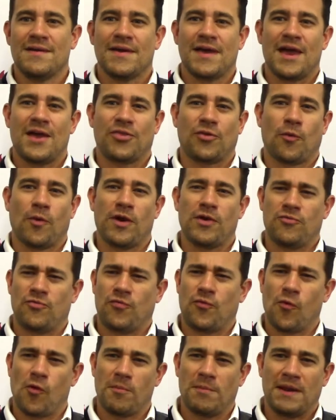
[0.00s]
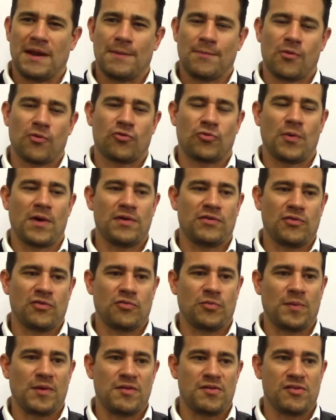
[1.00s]
8th grade 4-minute persuasive
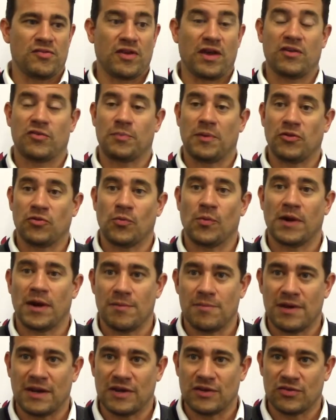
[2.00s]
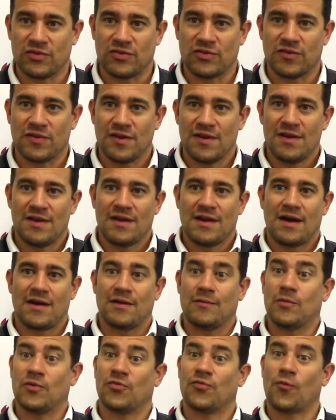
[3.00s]
speeches. I spent 20 minutes
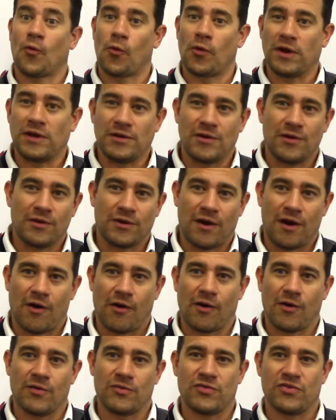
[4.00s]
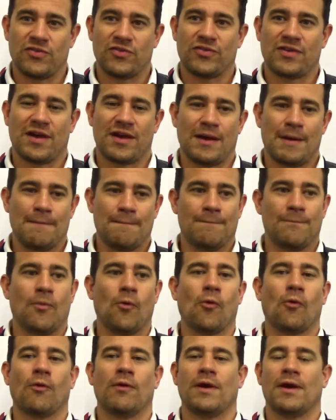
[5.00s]
with 40 note cards,
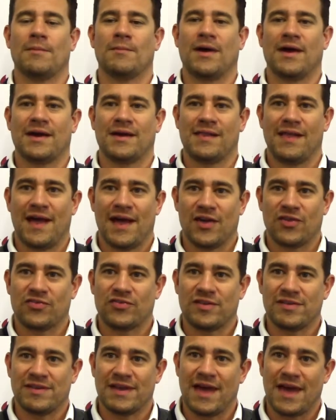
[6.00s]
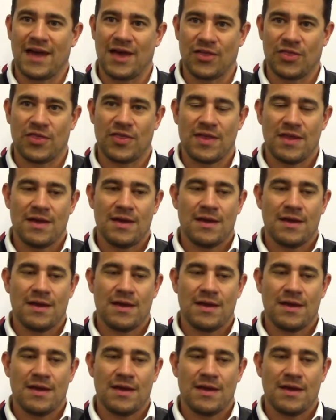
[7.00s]
boring my class to death,